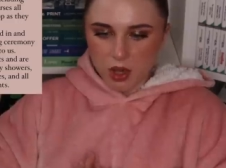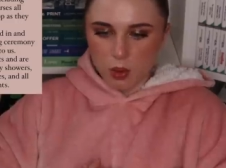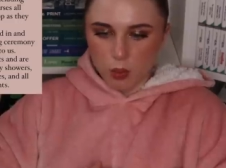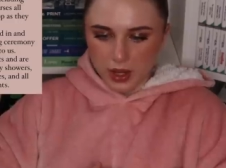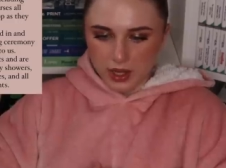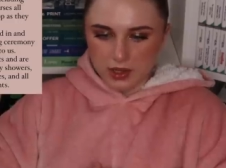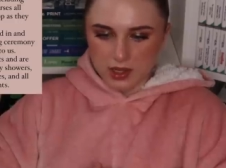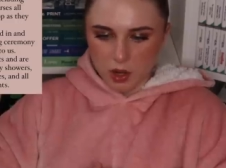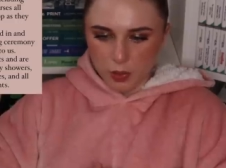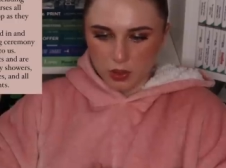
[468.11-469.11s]
a wedding
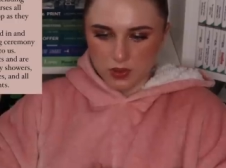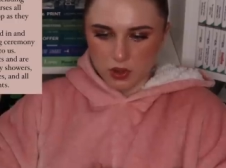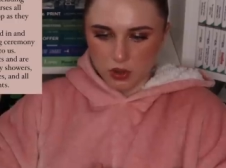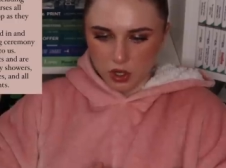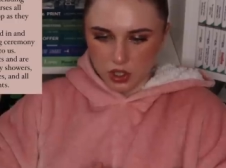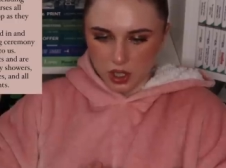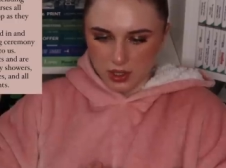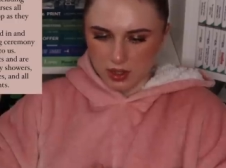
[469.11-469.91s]
ceremony of zero knowledge to us.